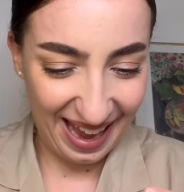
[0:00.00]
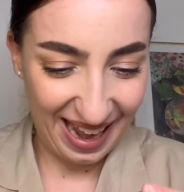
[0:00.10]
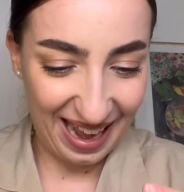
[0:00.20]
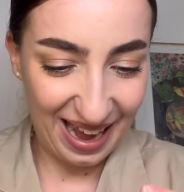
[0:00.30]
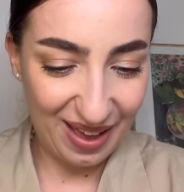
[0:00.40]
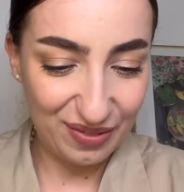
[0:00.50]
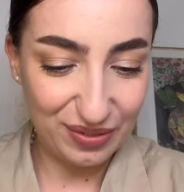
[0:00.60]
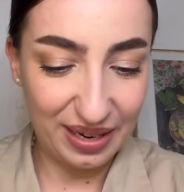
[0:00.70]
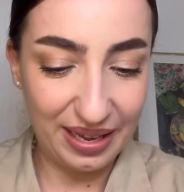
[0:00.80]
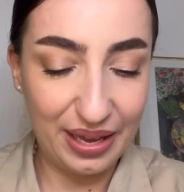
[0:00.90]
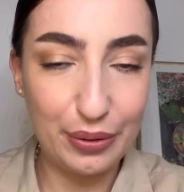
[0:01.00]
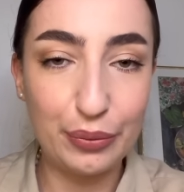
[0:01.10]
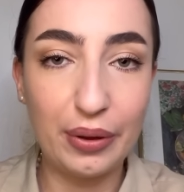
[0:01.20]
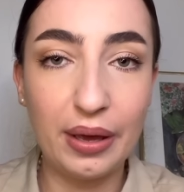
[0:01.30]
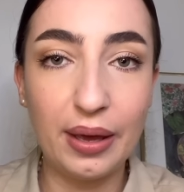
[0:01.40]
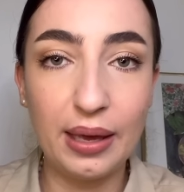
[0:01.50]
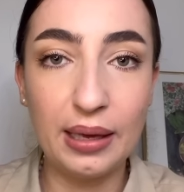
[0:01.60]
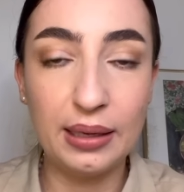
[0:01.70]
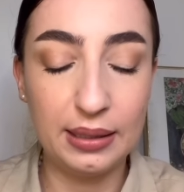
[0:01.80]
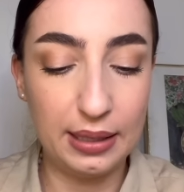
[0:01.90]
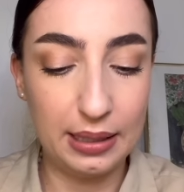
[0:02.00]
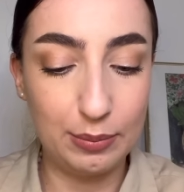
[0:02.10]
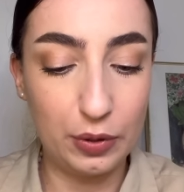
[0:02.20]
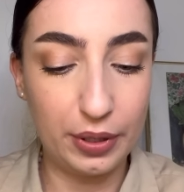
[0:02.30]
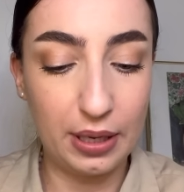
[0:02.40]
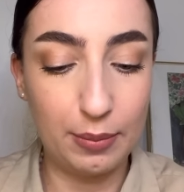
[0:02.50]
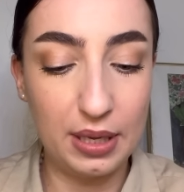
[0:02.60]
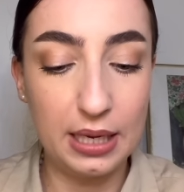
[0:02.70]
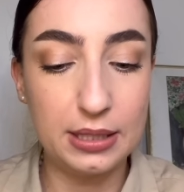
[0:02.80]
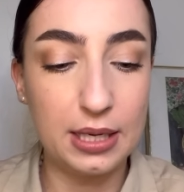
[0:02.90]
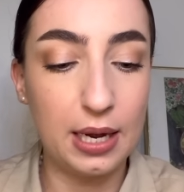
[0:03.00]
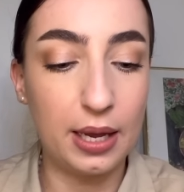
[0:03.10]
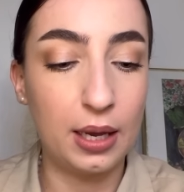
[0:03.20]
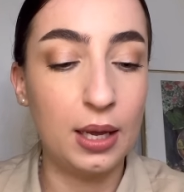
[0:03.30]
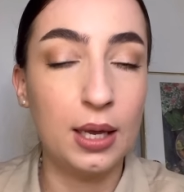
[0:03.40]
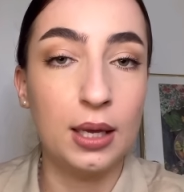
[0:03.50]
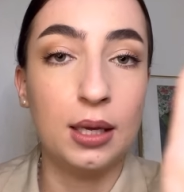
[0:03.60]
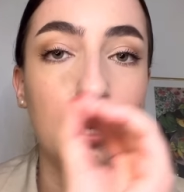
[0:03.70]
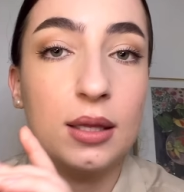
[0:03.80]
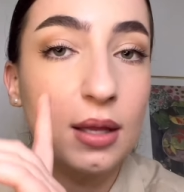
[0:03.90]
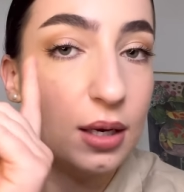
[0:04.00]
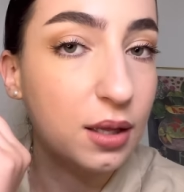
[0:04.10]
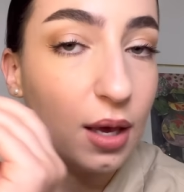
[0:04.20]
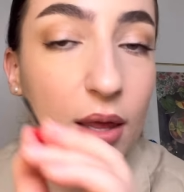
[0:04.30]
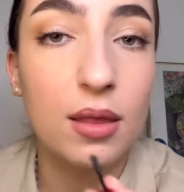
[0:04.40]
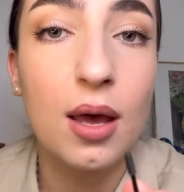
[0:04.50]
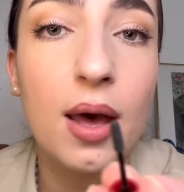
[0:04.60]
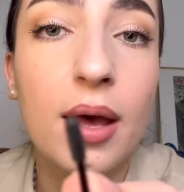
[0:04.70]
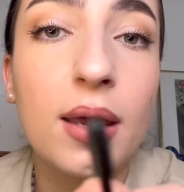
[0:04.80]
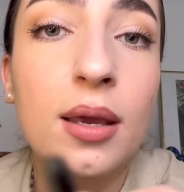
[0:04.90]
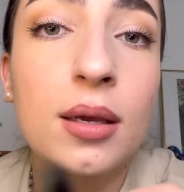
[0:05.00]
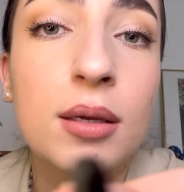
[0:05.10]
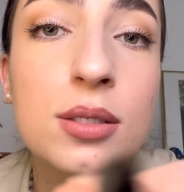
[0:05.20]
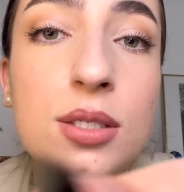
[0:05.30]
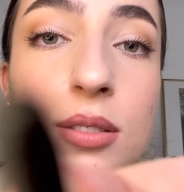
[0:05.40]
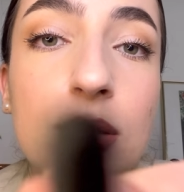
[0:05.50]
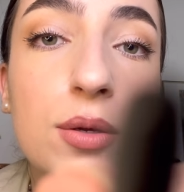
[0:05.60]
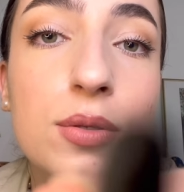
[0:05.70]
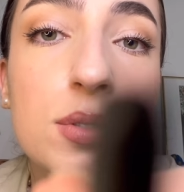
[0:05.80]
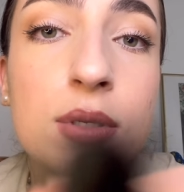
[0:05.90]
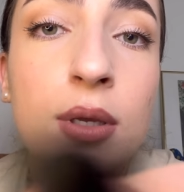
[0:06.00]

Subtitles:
Lovely. Okay. Keep looking at me, darling. And then the other eye, just those